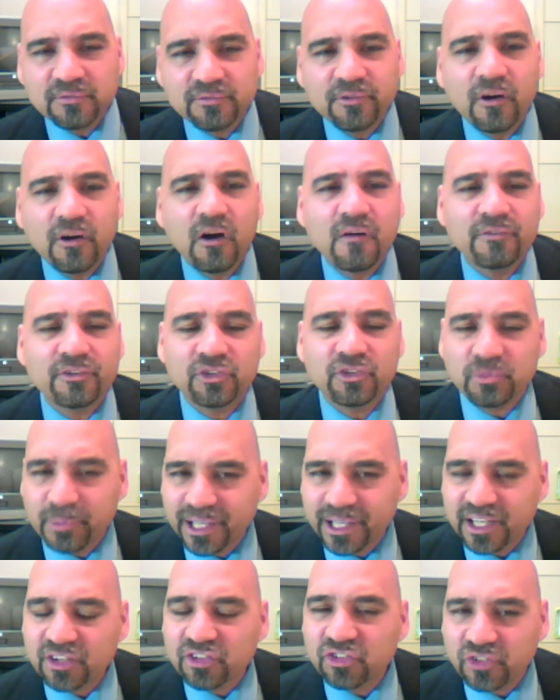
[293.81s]
you need
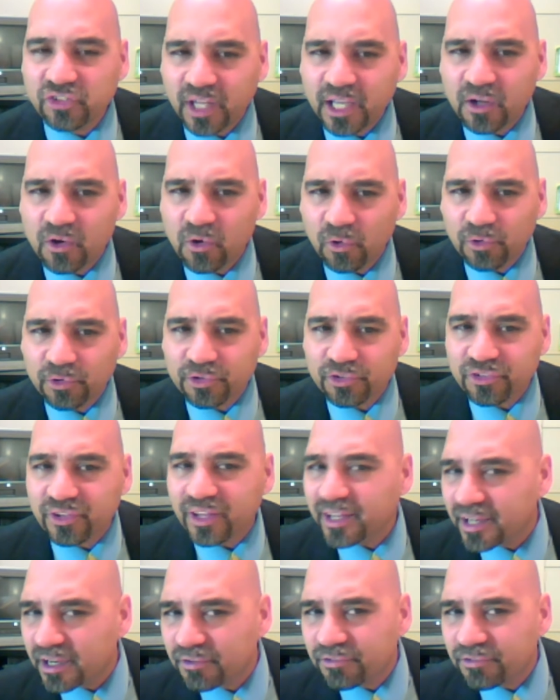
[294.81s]
to involve as many